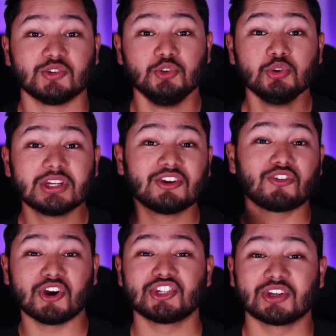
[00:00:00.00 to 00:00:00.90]
so you can
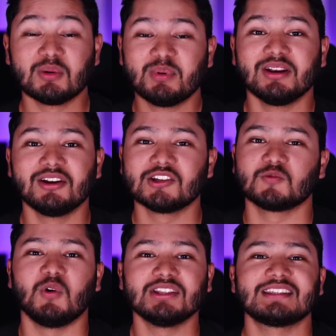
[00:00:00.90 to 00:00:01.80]
crush your
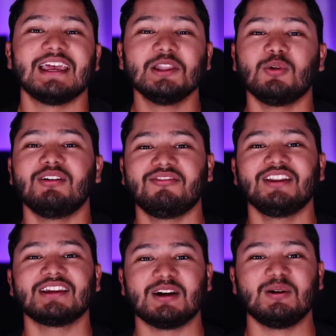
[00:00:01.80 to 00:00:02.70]
competitors once Halo
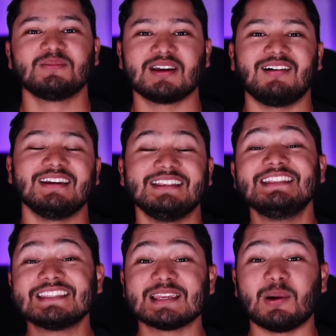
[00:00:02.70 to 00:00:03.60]
Infinite comes out in
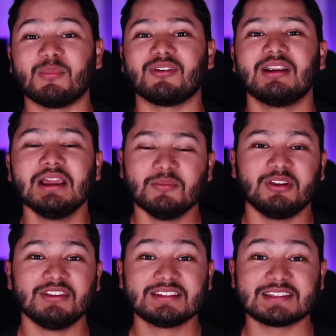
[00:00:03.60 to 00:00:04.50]
December.
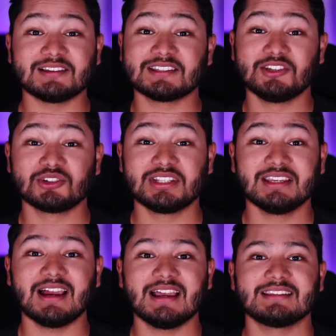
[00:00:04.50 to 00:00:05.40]
if this sounds interesting
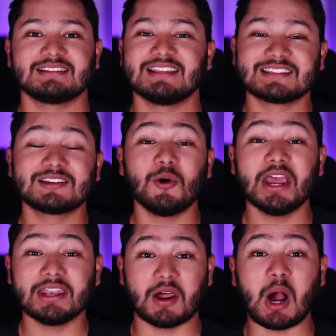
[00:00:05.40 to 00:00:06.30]
guys, let's go
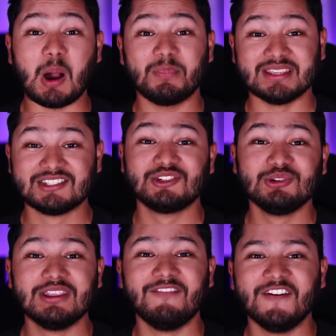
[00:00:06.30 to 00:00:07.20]
ahead and hop
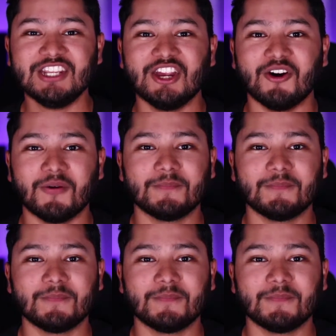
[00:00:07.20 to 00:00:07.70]
into the video.